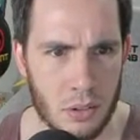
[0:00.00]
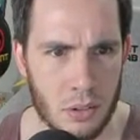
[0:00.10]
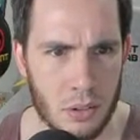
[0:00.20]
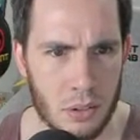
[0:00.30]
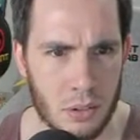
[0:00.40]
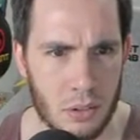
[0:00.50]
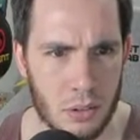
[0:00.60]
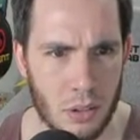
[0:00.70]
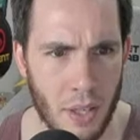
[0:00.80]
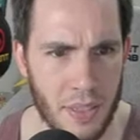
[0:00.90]
Four
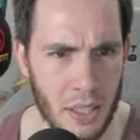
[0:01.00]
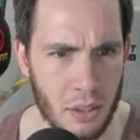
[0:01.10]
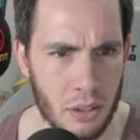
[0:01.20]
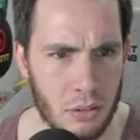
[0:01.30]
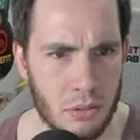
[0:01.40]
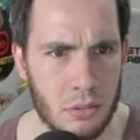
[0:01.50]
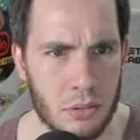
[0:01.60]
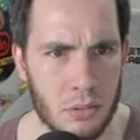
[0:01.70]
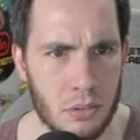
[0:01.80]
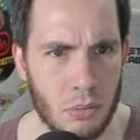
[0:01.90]
hundred. I think.
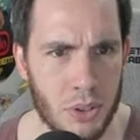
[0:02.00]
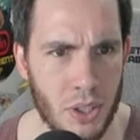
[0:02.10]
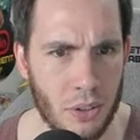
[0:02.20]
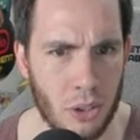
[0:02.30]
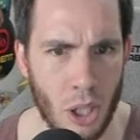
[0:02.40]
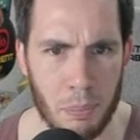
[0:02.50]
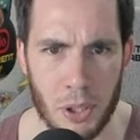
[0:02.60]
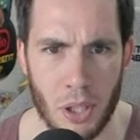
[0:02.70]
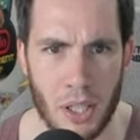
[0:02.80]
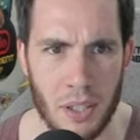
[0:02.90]
Dollars. What's the other copy
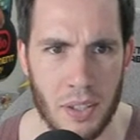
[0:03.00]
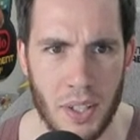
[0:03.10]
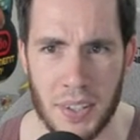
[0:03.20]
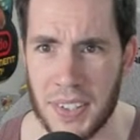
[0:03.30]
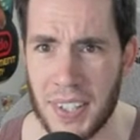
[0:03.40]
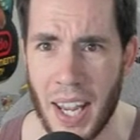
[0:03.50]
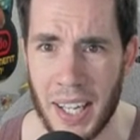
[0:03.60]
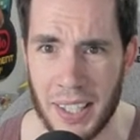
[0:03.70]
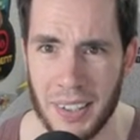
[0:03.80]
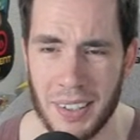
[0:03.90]
graded? It doesn't say.
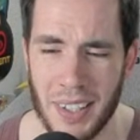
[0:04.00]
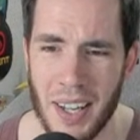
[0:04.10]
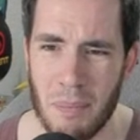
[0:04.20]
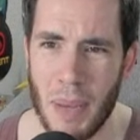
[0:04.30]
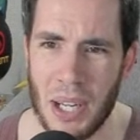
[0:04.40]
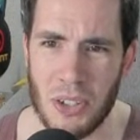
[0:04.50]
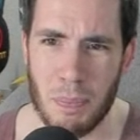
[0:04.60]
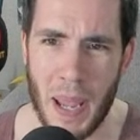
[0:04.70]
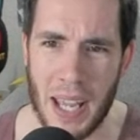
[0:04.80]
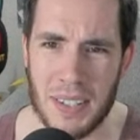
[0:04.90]
Made in
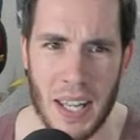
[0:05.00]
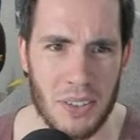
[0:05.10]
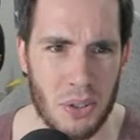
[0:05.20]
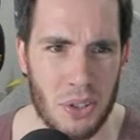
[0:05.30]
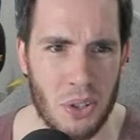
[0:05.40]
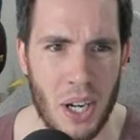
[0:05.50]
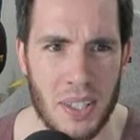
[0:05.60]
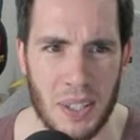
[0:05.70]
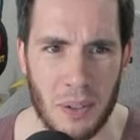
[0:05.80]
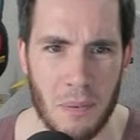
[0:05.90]
Japan, Desert Strike
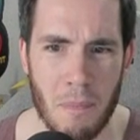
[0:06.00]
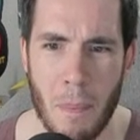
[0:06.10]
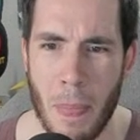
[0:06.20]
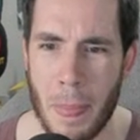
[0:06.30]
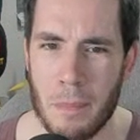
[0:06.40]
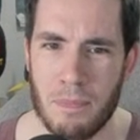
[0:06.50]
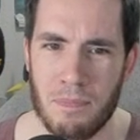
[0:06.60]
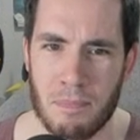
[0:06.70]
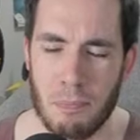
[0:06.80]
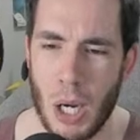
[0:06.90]
here.
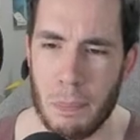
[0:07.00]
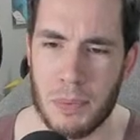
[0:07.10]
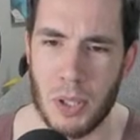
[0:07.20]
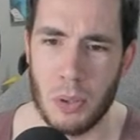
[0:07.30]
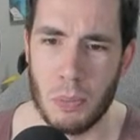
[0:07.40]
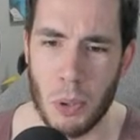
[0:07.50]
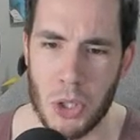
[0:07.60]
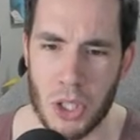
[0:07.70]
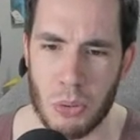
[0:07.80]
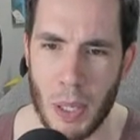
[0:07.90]
Pop two,
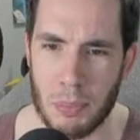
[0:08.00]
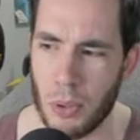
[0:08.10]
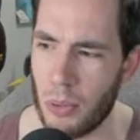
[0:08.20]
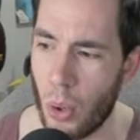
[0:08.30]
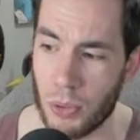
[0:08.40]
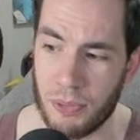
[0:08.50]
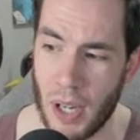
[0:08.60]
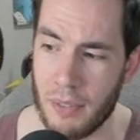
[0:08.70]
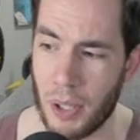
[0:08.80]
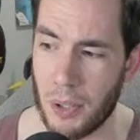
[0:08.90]
pushing its way up to over
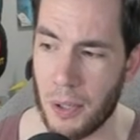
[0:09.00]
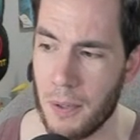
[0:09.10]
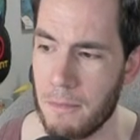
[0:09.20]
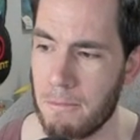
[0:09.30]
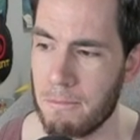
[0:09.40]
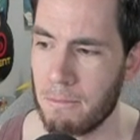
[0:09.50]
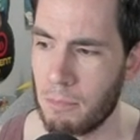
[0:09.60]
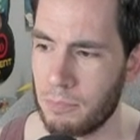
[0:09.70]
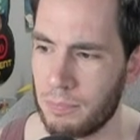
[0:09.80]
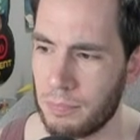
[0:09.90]
five hundred. Fair warning.